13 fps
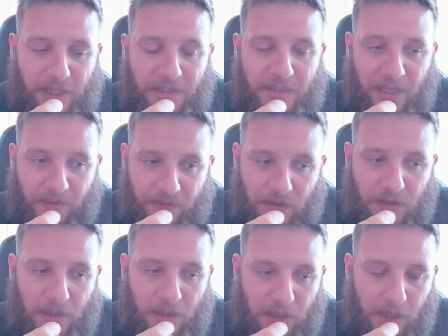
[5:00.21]
they
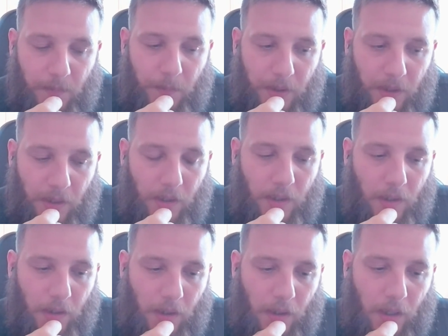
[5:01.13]
definitely can be
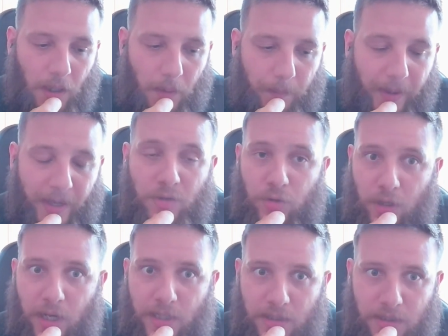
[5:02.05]

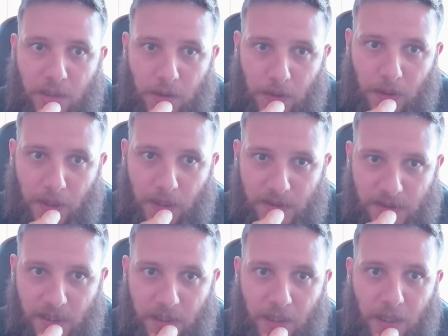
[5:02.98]
patronizing, as
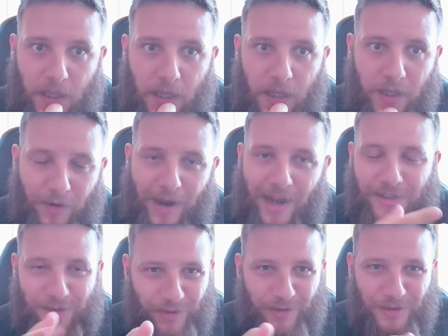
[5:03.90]
in you
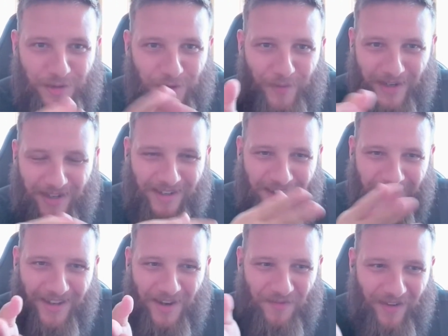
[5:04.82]
ask students to read and
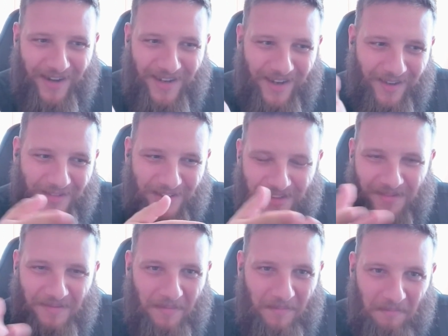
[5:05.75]
then they find out
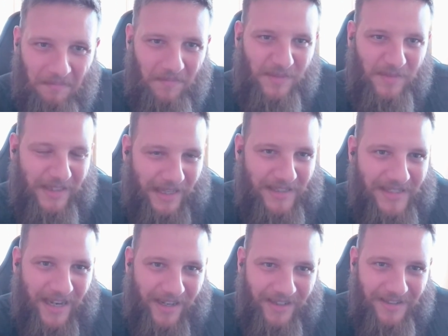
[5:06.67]
in 10
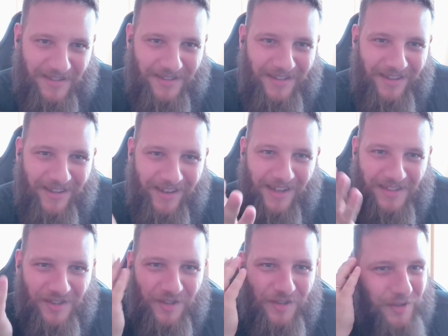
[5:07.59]
seconds the
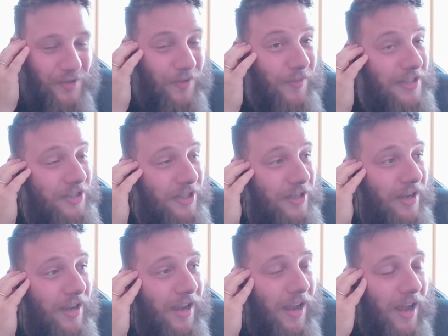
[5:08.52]
answer to your question.
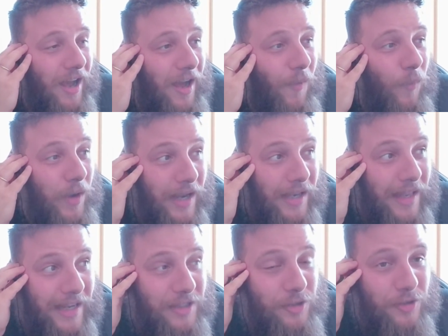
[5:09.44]
What I'd
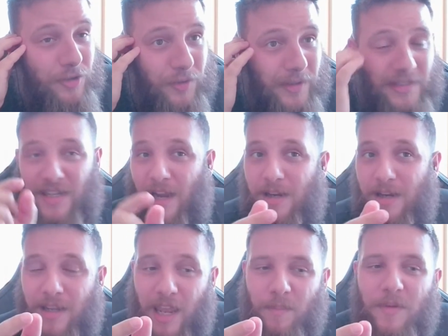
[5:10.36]
like to do is kind
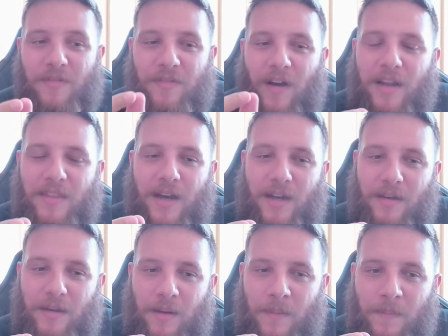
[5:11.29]
of gamify
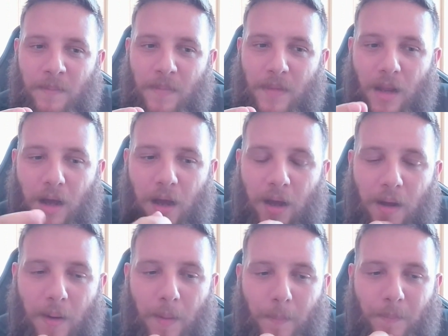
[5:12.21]
that.
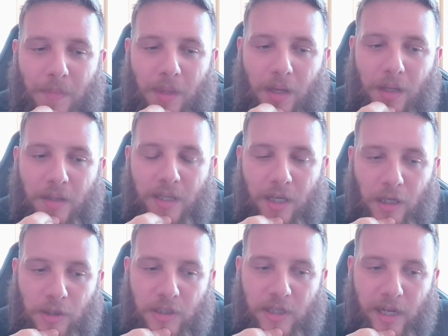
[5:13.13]
The
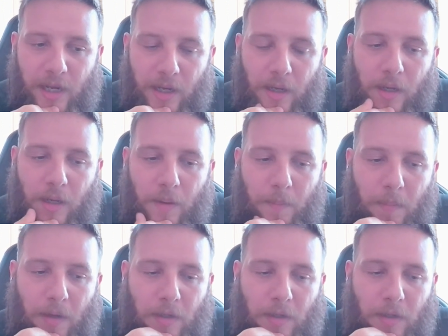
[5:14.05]
other day, a